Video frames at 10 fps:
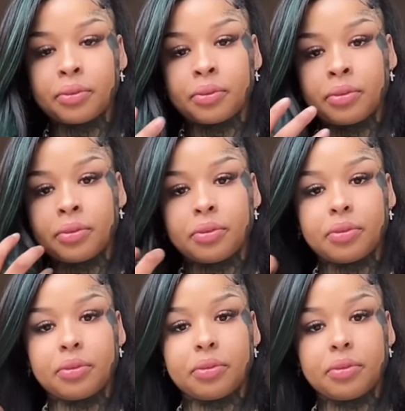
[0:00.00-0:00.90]

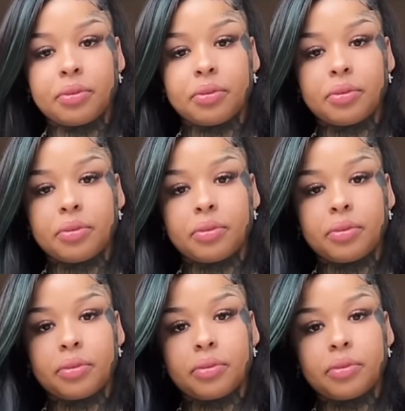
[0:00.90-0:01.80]
(no one is talking)